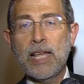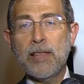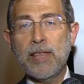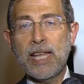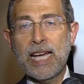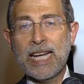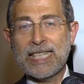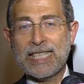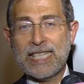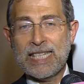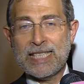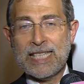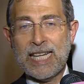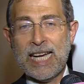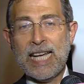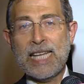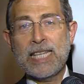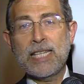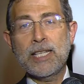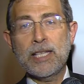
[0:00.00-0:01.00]
they are
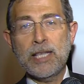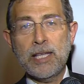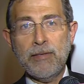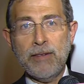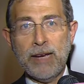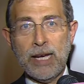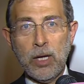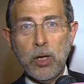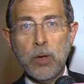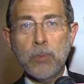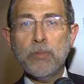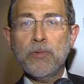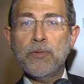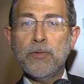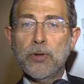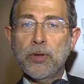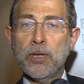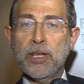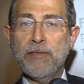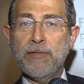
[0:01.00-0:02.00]
designed and developed
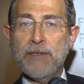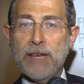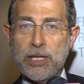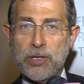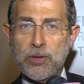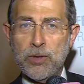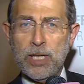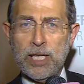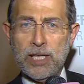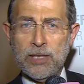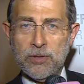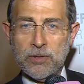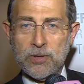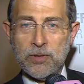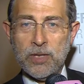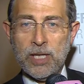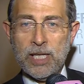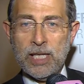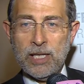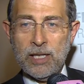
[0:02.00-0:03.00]
for the fashion
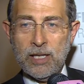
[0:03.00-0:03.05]
industry